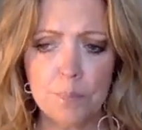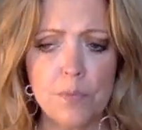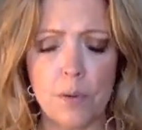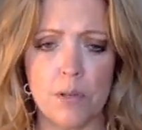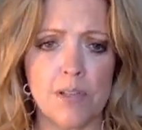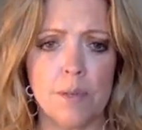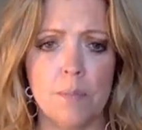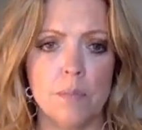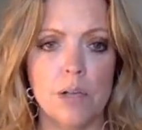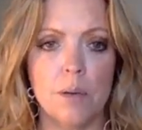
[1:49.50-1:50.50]
there was
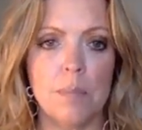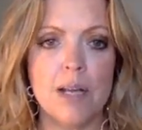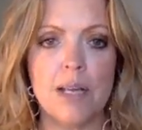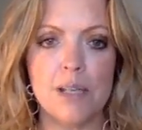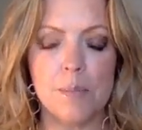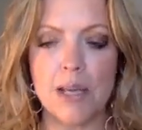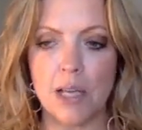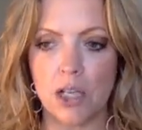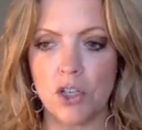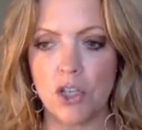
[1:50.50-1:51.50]
some, monies
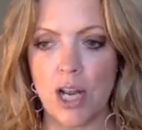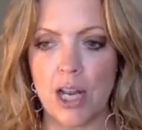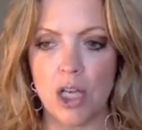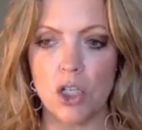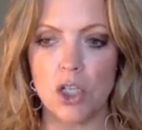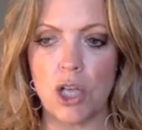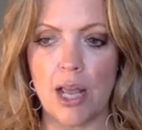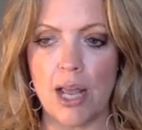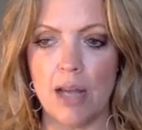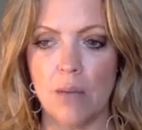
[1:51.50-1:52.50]
being exchanged,
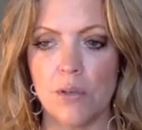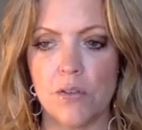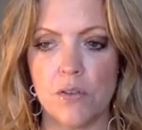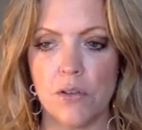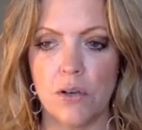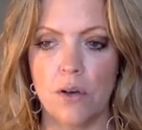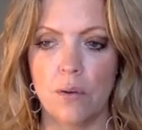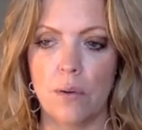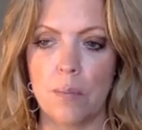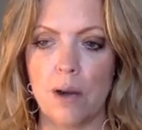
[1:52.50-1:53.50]
and it was,
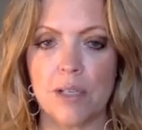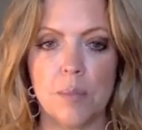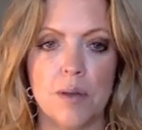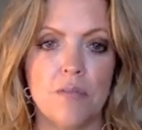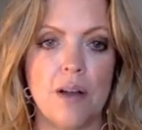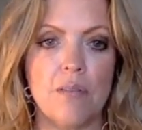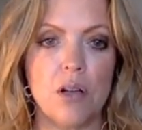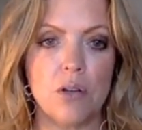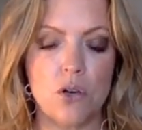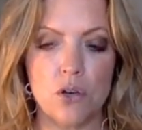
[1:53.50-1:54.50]
approximately
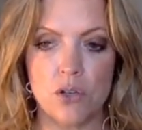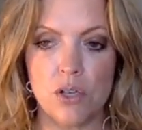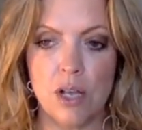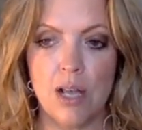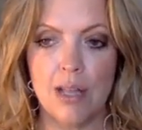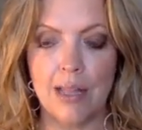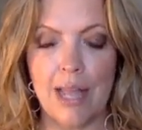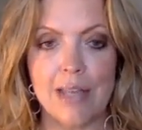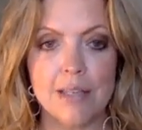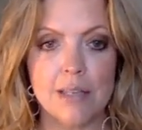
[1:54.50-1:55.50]
$5
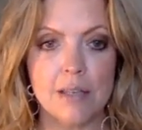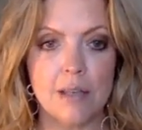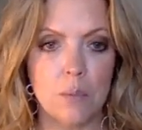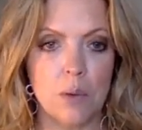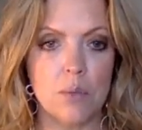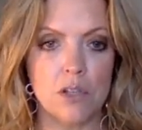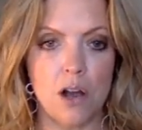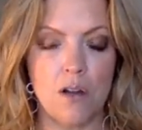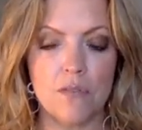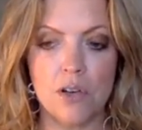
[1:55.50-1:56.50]
less than what was
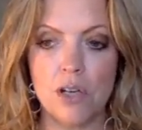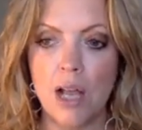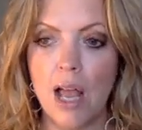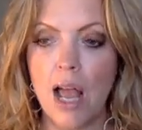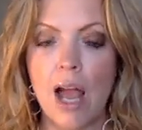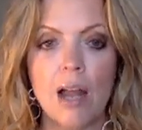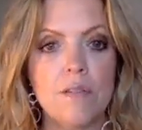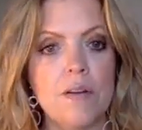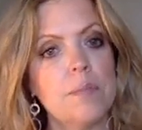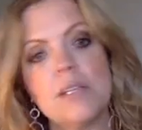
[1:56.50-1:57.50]
offered. And
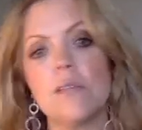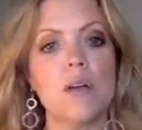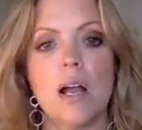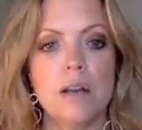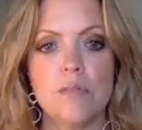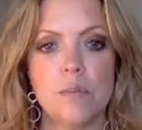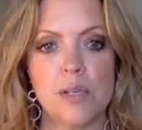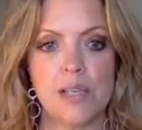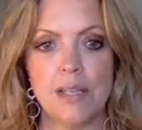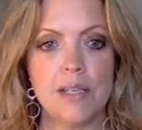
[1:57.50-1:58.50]
I found myself kind of
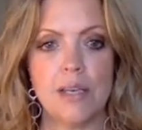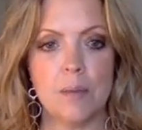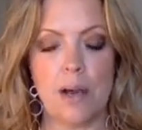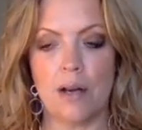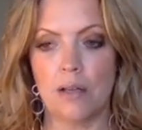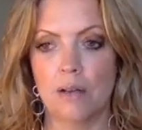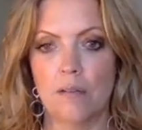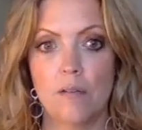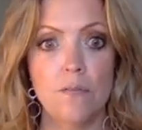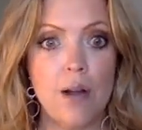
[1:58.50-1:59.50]
obsessing about it.
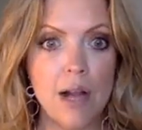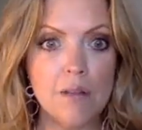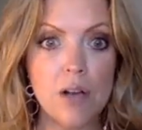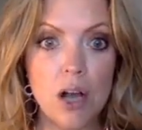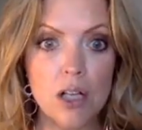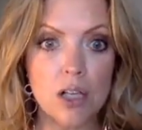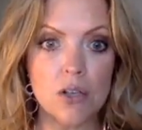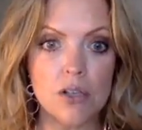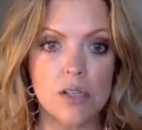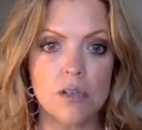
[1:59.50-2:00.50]

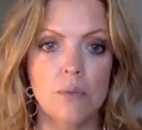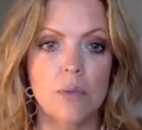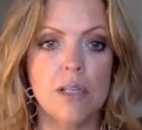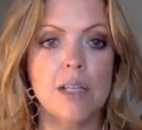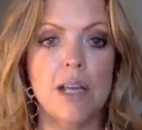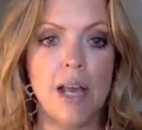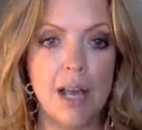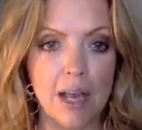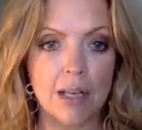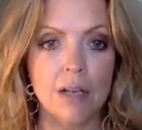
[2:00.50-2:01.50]
$5, what the
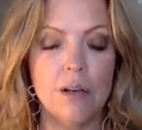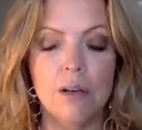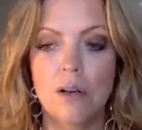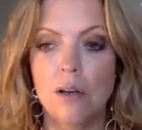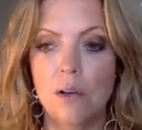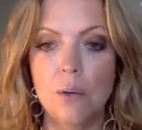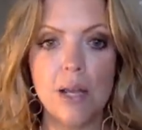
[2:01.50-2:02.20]
heck? Who